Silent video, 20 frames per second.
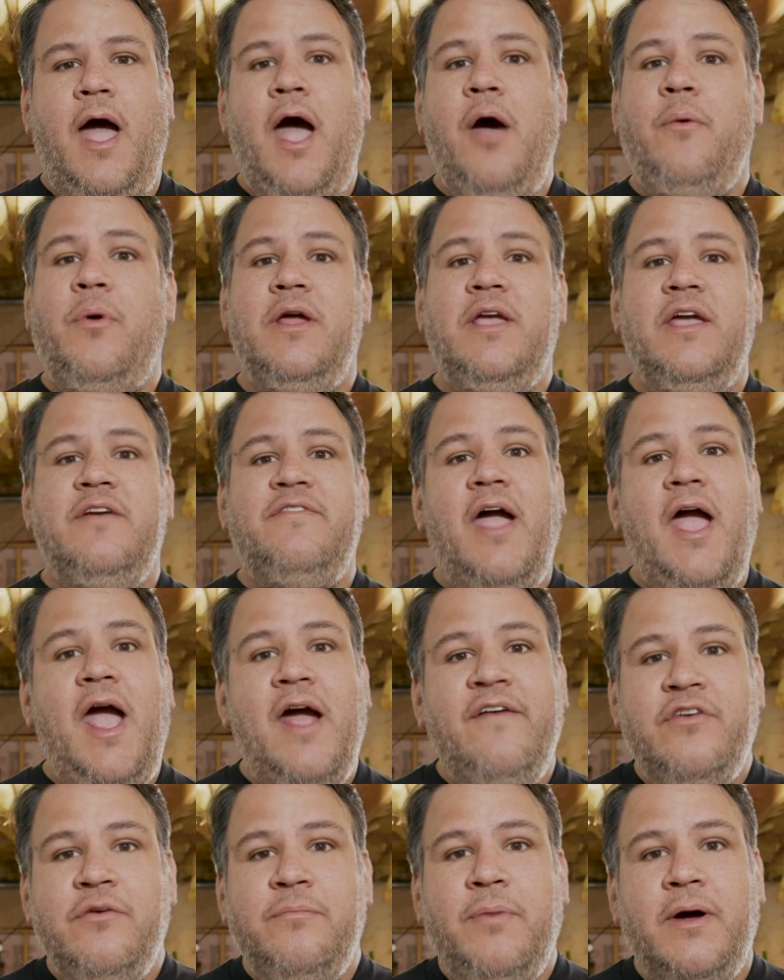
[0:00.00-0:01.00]
I want to give
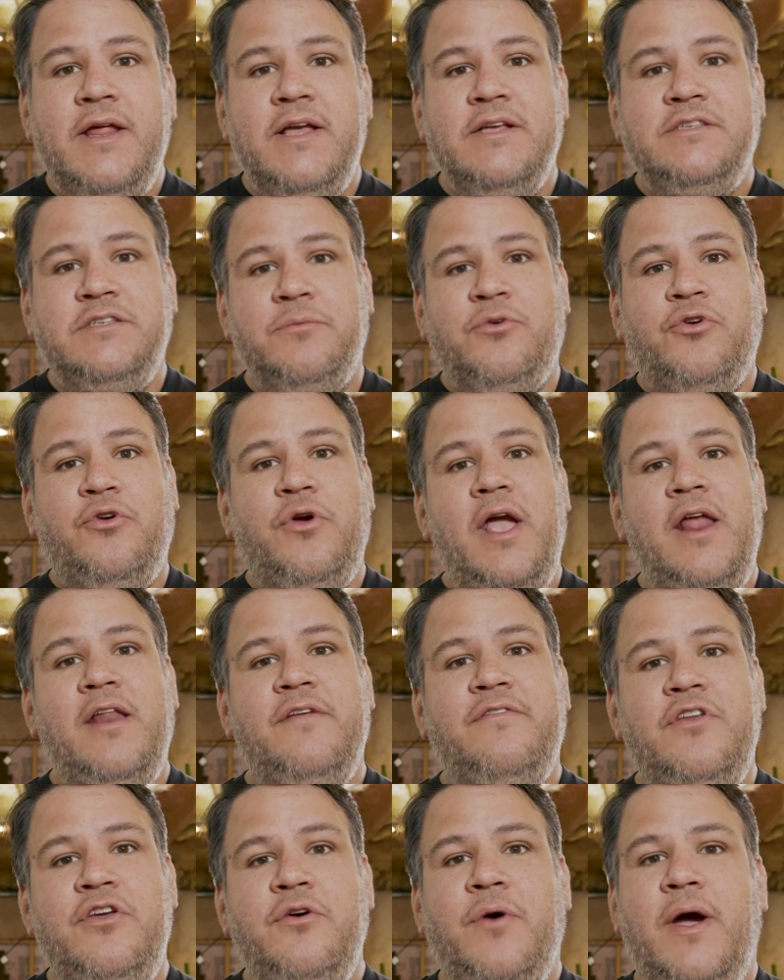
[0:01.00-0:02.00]
everybody some
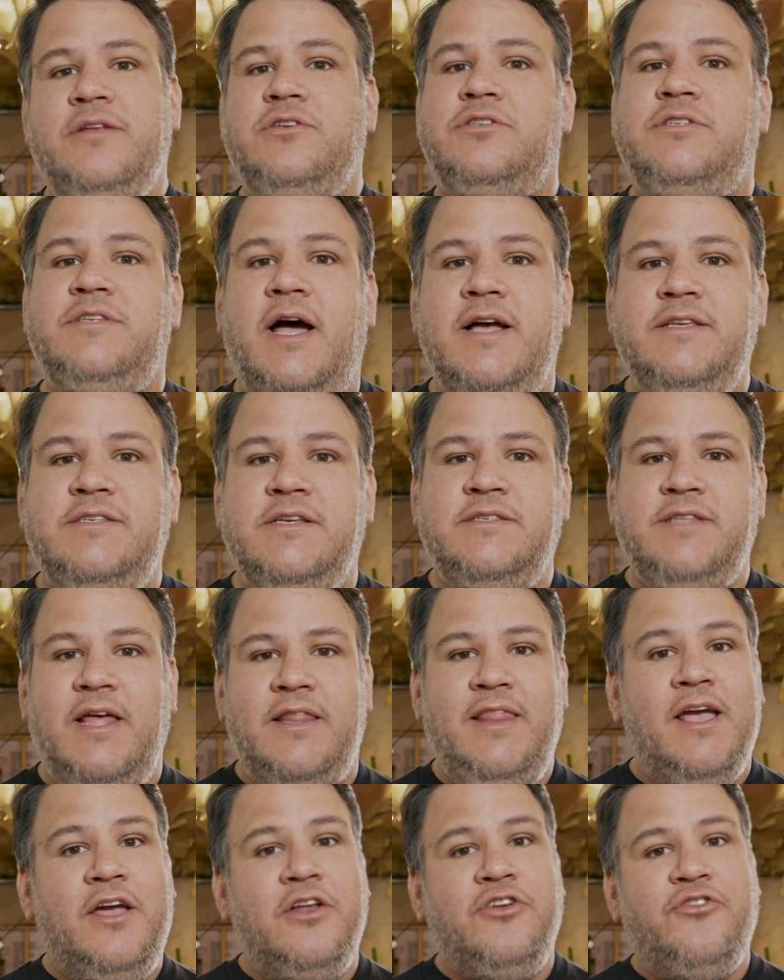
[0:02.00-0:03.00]
creative new exercises
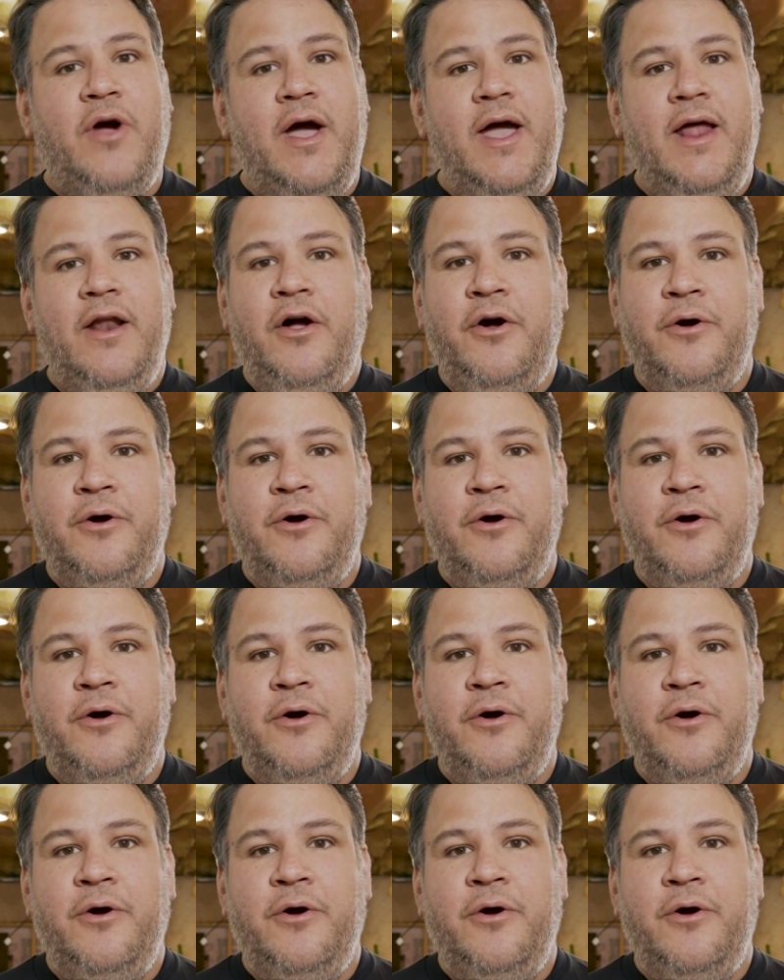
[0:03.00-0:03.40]
that they could try at